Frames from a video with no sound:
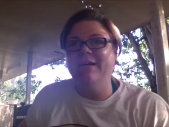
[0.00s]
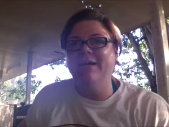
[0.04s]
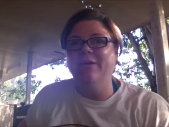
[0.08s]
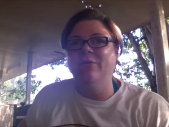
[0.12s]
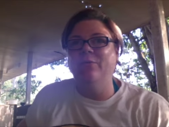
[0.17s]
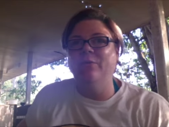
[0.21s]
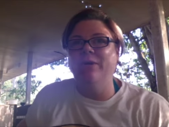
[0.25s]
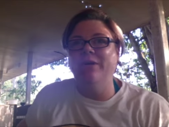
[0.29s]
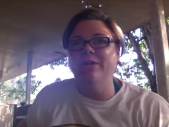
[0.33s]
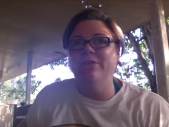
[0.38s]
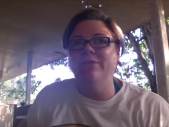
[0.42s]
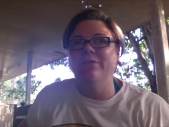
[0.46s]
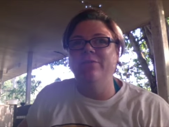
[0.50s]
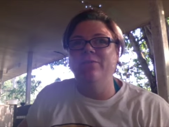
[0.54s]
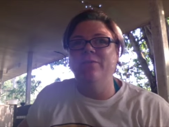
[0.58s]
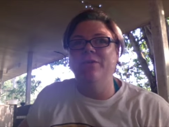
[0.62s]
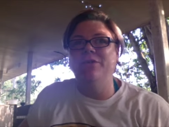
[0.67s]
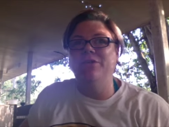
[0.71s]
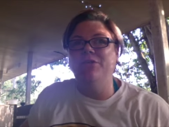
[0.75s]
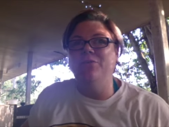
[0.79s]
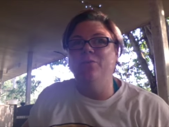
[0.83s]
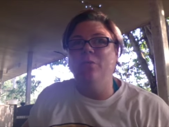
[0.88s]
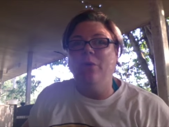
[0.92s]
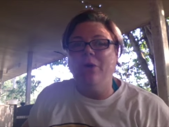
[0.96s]
when
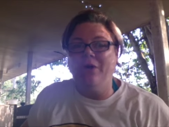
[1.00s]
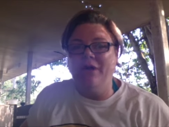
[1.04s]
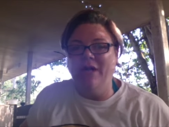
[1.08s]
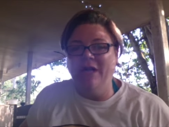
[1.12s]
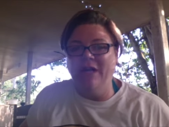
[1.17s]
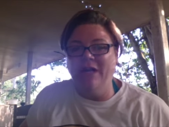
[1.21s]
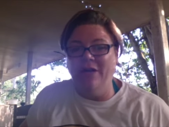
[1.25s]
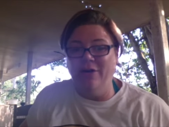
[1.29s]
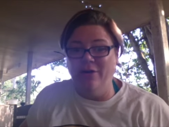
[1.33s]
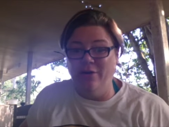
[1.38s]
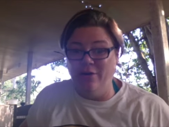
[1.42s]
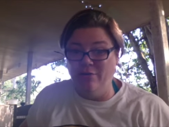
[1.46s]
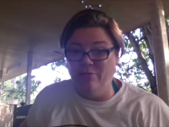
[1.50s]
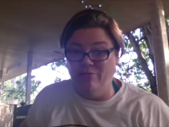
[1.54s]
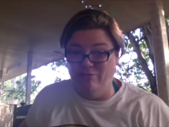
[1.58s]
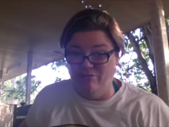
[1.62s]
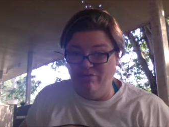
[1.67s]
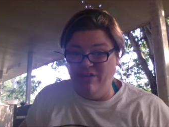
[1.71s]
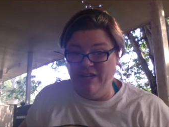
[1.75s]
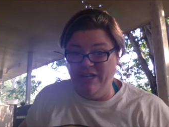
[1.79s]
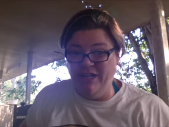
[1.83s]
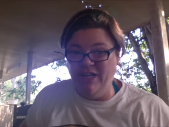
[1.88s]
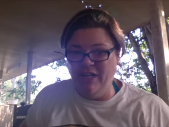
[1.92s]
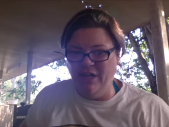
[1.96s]
when you're working and got a
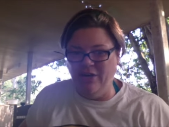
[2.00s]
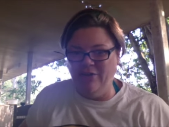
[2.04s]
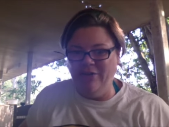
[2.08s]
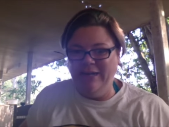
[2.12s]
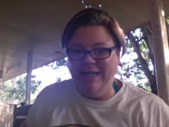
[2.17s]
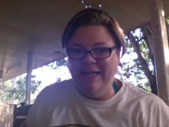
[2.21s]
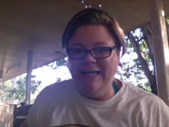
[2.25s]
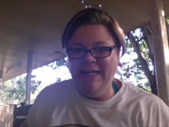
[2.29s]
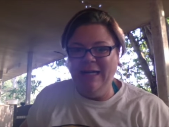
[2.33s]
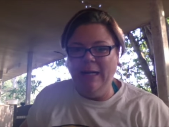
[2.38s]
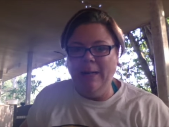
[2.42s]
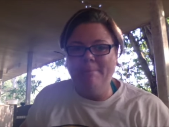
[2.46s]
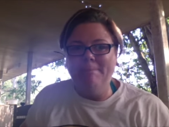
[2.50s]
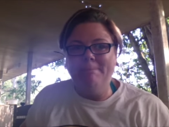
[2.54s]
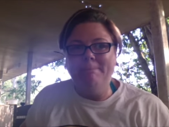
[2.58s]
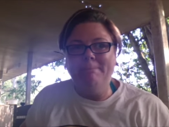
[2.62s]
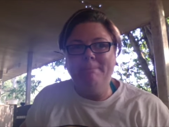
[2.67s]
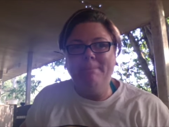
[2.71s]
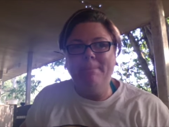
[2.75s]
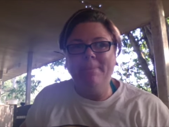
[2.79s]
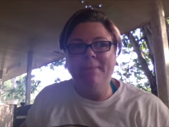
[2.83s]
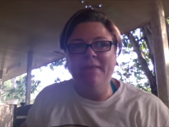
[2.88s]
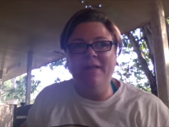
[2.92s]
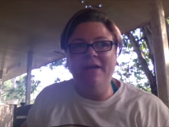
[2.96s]
regular income
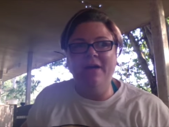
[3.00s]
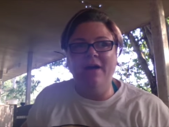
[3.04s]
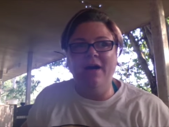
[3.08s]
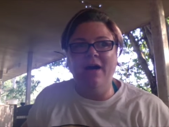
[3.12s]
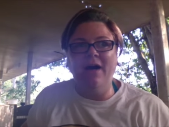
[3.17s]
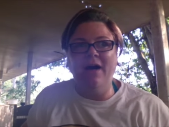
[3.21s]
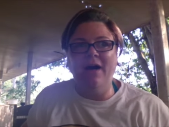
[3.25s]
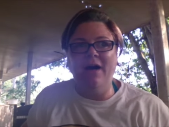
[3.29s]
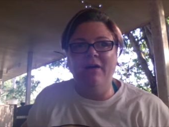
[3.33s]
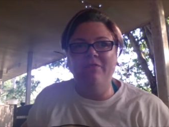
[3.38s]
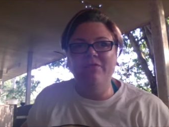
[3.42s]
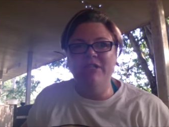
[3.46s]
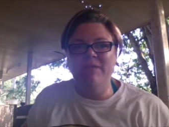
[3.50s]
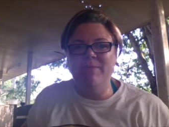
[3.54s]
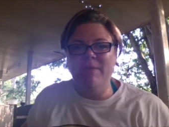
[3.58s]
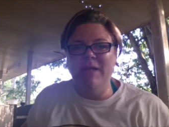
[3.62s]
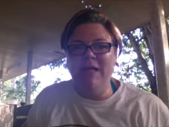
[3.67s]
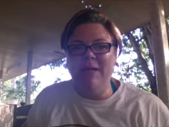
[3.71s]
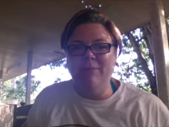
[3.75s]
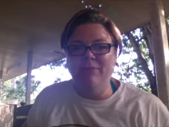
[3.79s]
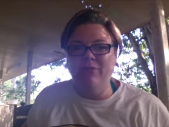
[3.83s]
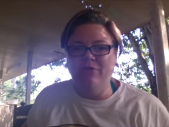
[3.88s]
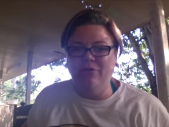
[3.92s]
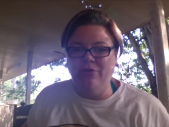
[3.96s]
that I've just been
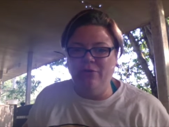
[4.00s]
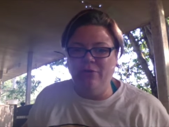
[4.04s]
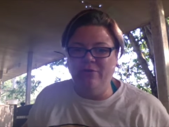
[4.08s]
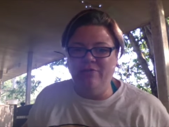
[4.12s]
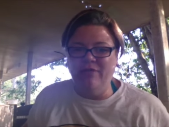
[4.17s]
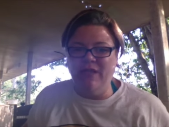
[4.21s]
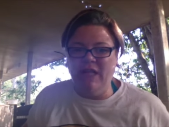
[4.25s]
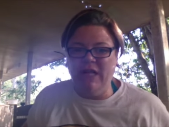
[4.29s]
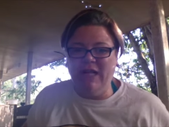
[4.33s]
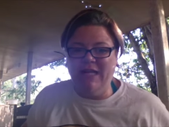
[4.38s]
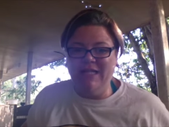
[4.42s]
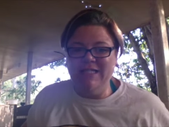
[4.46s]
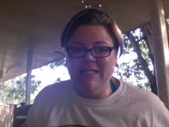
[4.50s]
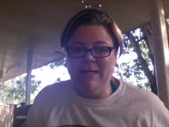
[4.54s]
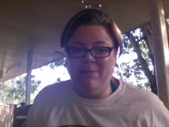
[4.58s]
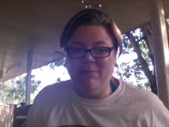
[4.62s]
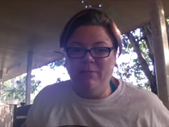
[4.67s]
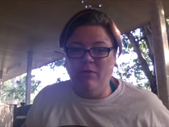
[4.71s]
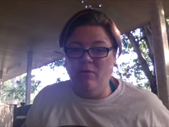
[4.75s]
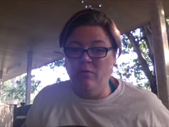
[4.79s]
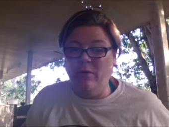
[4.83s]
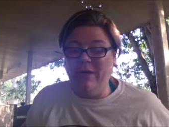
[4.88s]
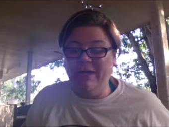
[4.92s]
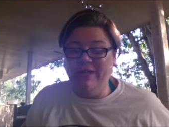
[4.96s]
able to do for the last
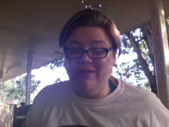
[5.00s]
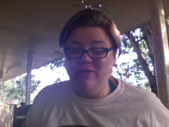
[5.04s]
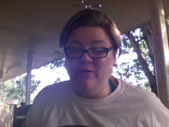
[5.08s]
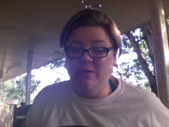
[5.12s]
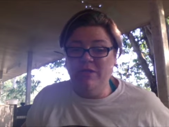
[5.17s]
couple of weeks,